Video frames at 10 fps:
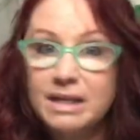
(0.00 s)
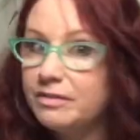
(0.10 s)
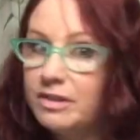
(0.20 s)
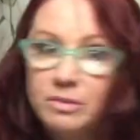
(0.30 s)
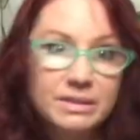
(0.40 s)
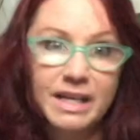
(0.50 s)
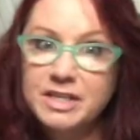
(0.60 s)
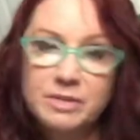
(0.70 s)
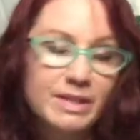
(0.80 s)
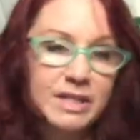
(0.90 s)
if you would
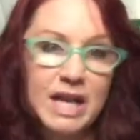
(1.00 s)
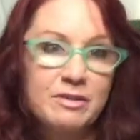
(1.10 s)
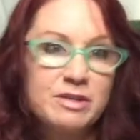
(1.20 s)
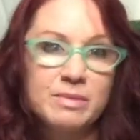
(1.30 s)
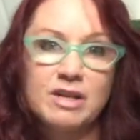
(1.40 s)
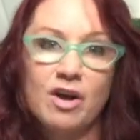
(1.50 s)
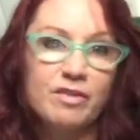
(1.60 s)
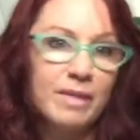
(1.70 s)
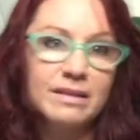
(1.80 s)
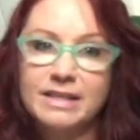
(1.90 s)
like to reach out to me, all
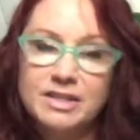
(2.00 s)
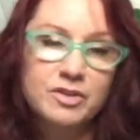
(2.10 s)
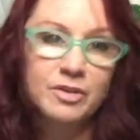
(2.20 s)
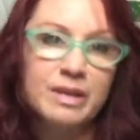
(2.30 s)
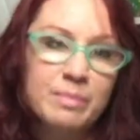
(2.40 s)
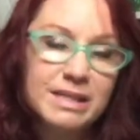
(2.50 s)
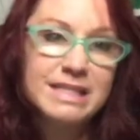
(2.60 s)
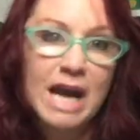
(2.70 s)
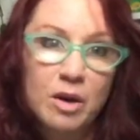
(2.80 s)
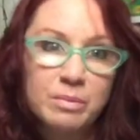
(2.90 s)
of my links are going to be
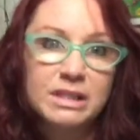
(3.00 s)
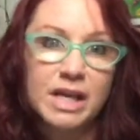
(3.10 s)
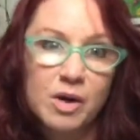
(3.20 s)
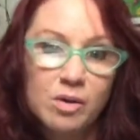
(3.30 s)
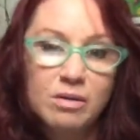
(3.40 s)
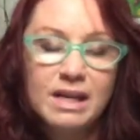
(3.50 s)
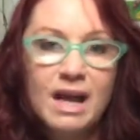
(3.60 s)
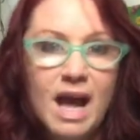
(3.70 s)
down below.